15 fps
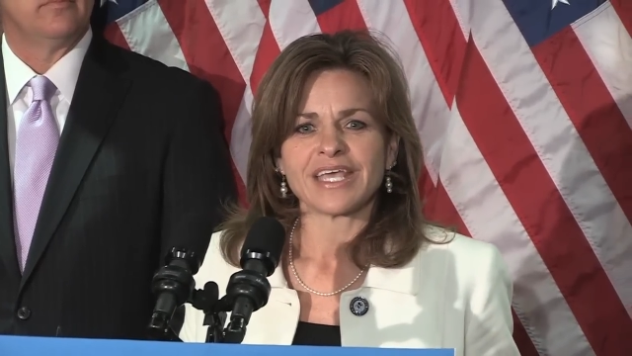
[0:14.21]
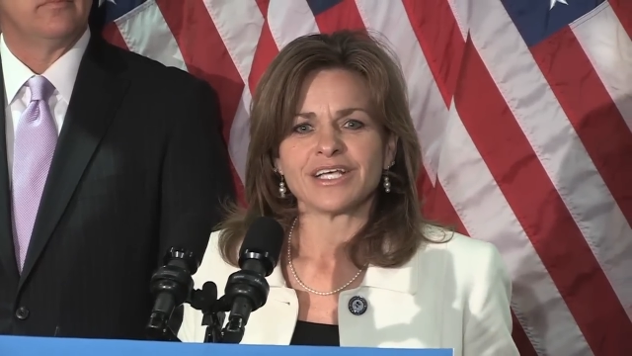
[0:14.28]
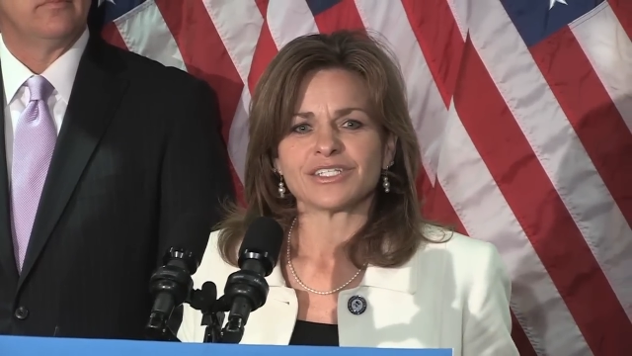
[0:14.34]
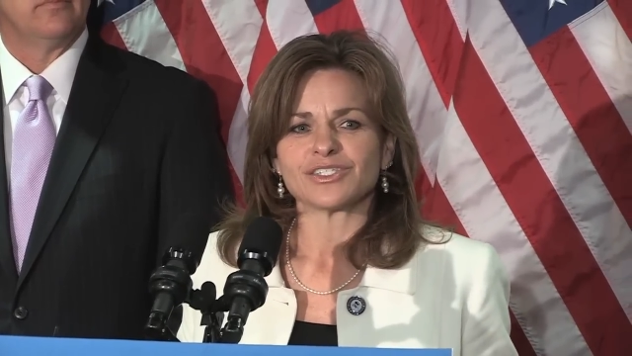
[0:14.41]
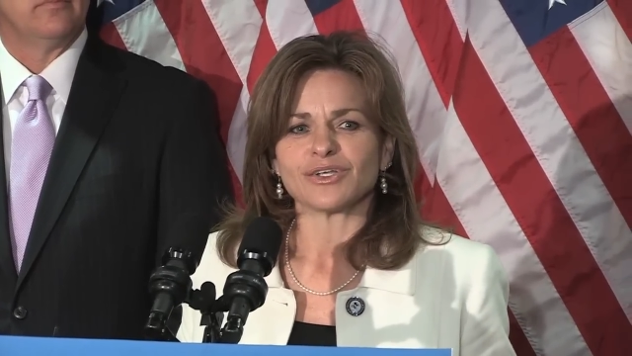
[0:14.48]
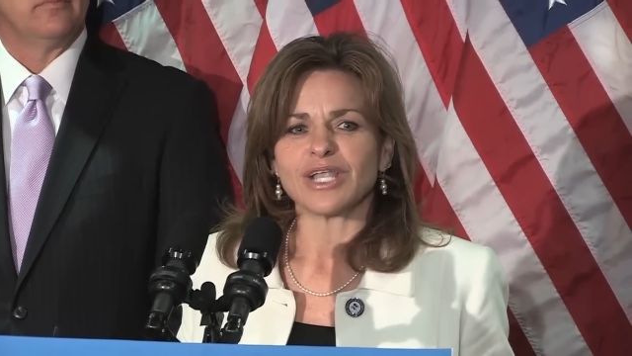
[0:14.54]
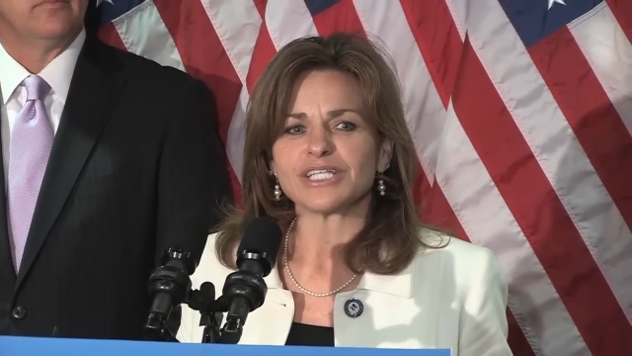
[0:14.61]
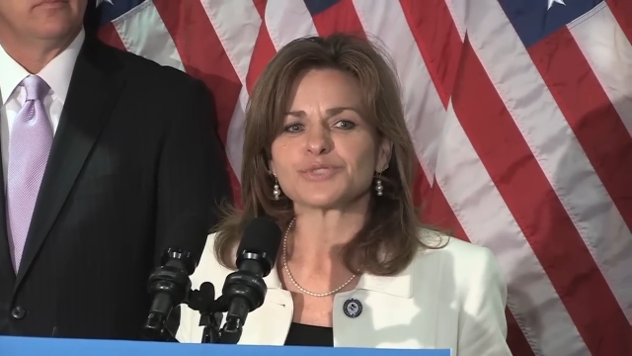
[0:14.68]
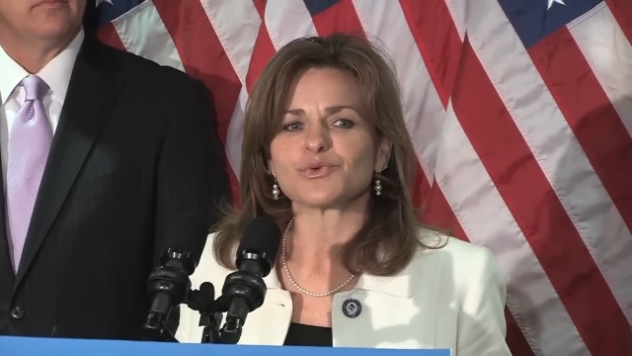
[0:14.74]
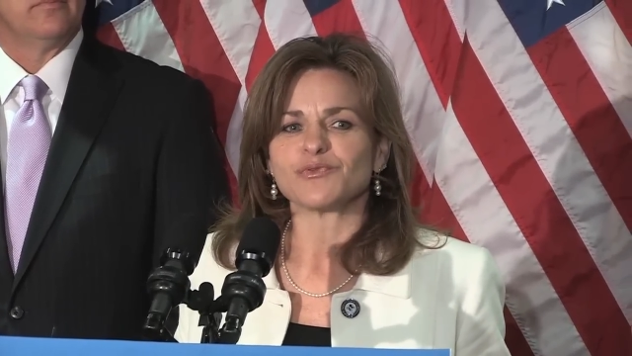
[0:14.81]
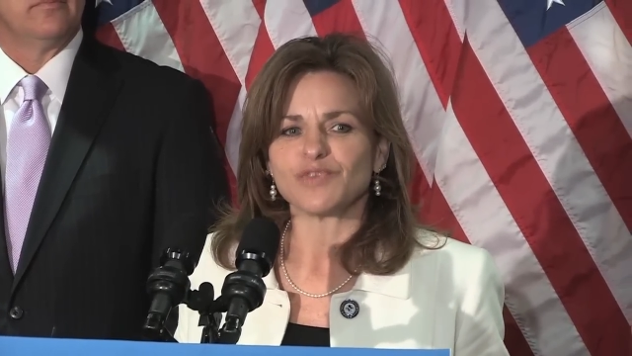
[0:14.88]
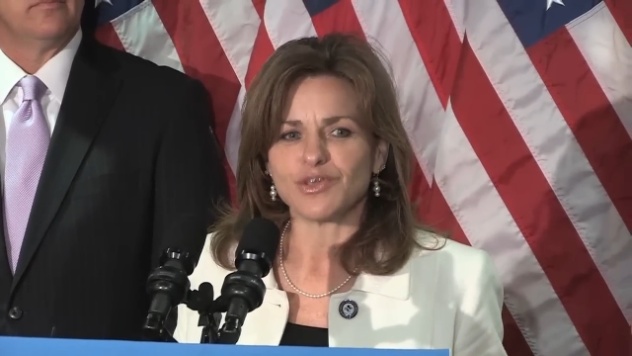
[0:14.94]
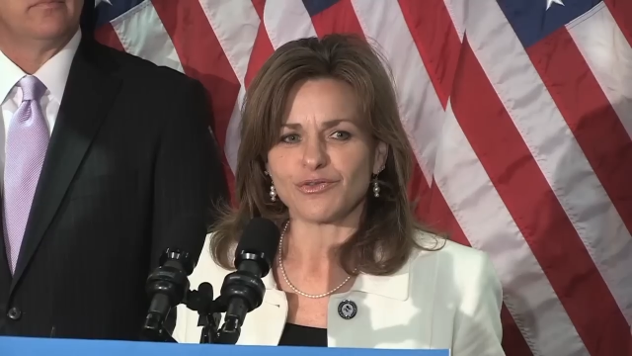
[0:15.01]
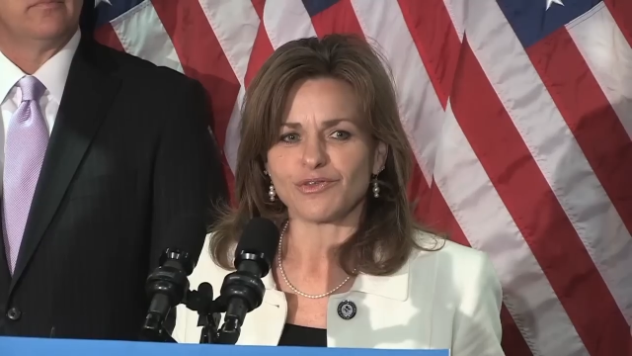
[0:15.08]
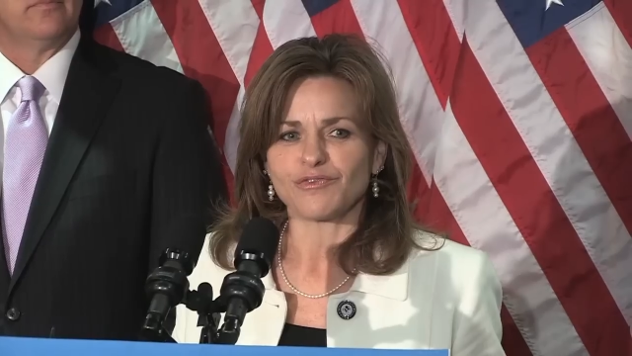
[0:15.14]
So let's
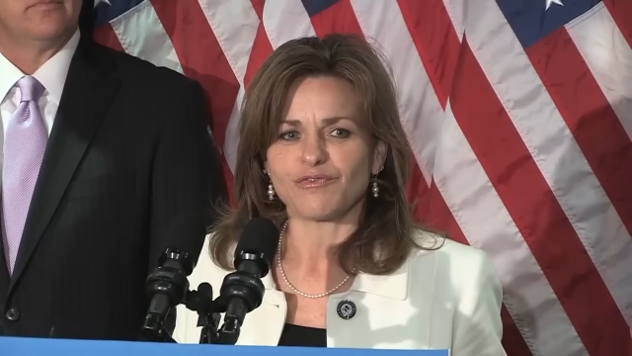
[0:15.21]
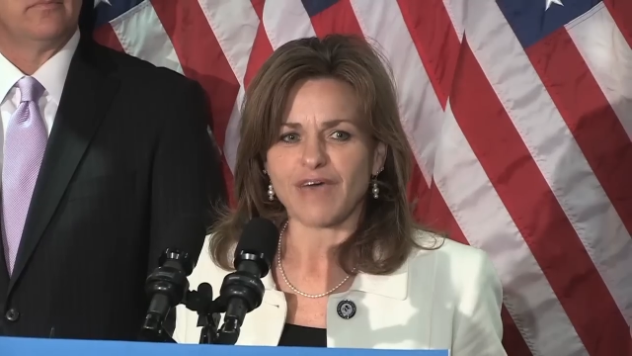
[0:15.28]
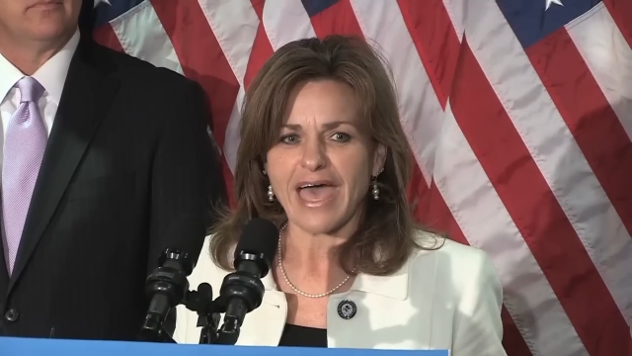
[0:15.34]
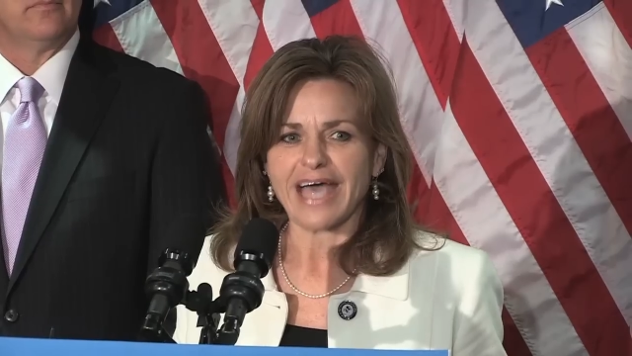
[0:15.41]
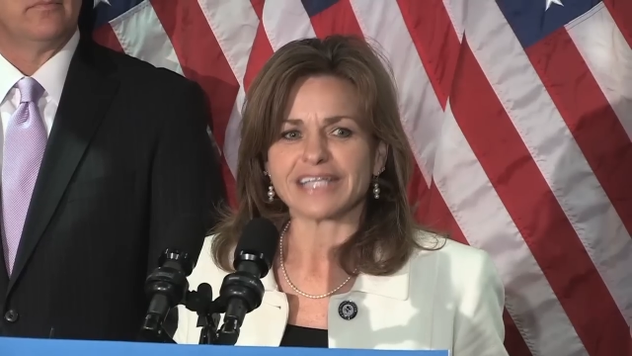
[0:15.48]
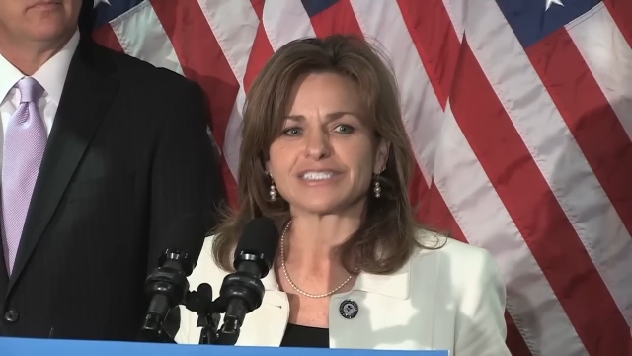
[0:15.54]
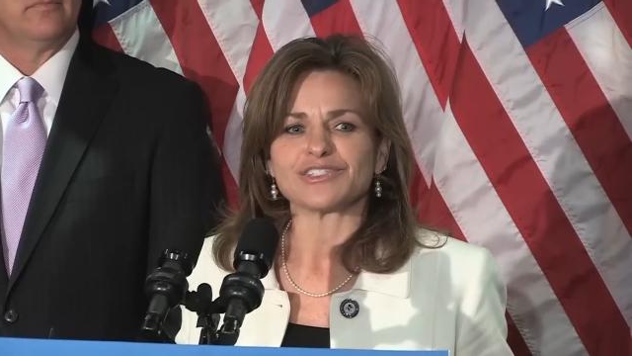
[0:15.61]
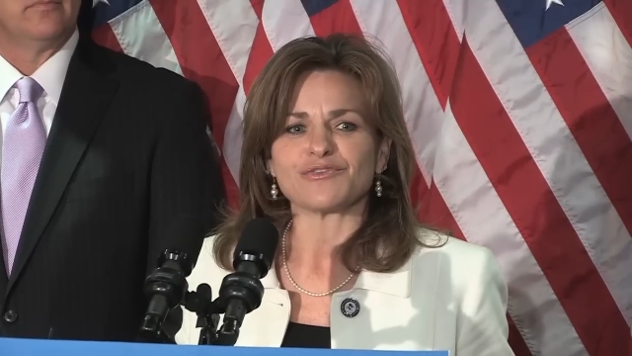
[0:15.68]
review the facts.